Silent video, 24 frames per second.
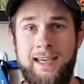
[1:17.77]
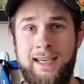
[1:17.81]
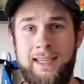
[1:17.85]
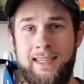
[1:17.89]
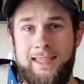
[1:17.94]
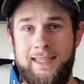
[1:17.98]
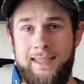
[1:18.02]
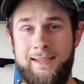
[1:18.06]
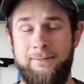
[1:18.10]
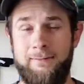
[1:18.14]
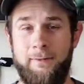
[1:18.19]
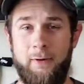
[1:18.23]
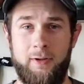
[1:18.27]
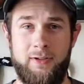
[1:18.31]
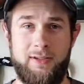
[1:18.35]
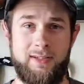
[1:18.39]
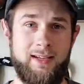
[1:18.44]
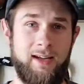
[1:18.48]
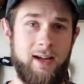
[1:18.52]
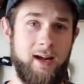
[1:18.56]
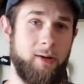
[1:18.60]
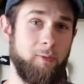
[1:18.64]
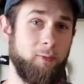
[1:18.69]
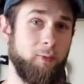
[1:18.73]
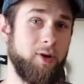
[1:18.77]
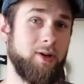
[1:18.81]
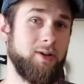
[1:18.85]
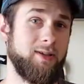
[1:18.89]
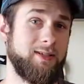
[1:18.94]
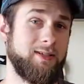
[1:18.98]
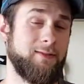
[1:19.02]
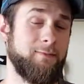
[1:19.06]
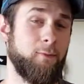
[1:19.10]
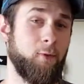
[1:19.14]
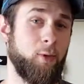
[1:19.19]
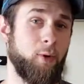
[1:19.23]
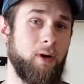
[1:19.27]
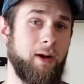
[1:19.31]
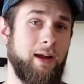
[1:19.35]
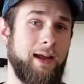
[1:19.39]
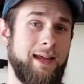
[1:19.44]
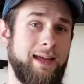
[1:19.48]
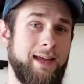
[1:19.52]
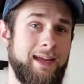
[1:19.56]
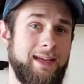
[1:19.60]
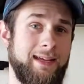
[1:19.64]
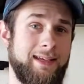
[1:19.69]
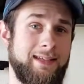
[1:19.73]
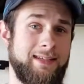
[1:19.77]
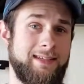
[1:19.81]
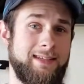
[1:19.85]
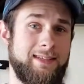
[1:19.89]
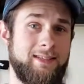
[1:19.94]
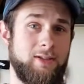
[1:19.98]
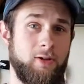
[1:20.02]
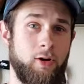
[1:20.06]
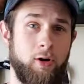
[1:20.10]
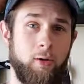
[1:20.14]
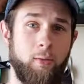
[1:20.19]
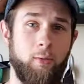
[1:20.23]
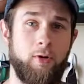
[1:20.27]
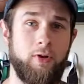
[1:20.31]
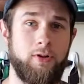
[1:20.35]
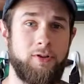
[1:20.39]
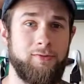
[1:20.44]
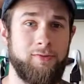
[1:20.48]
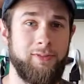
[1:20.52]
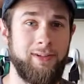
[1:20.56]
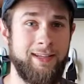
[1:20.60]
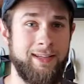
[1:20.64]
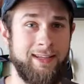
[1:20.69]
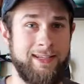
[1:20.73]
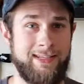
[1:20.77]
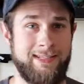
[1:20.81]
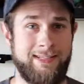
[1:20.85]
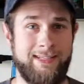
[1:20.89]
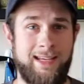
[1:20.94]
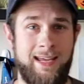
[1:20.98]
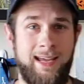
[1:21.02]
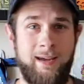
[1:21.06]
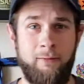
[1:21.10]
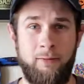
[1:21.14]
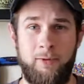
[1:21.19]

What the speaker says: The first time was for a Star Wars release set,